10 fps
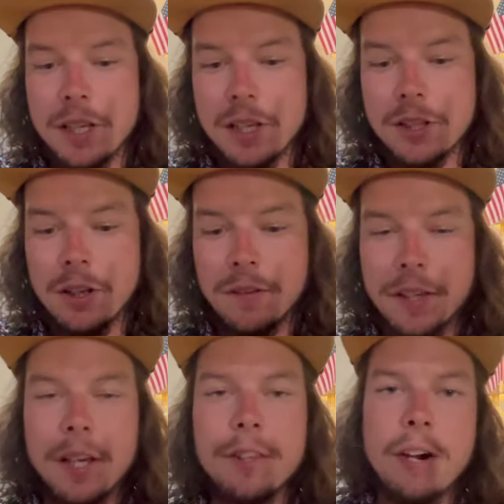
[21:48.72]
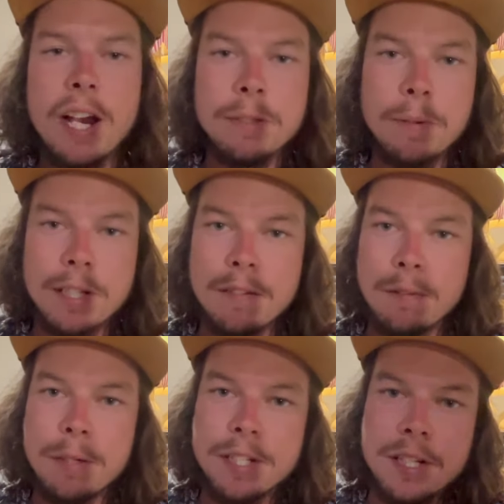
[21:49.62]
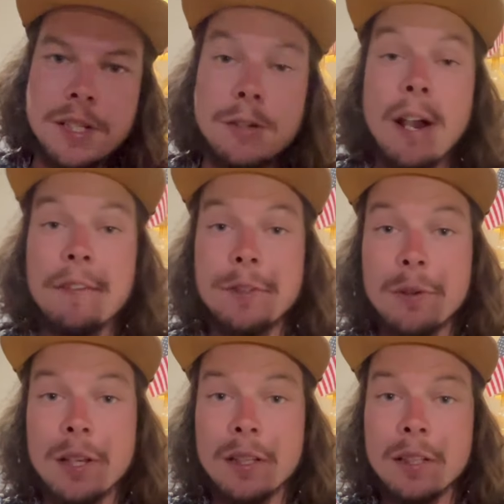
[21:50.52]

is all of the other aspects of a business that you have to run.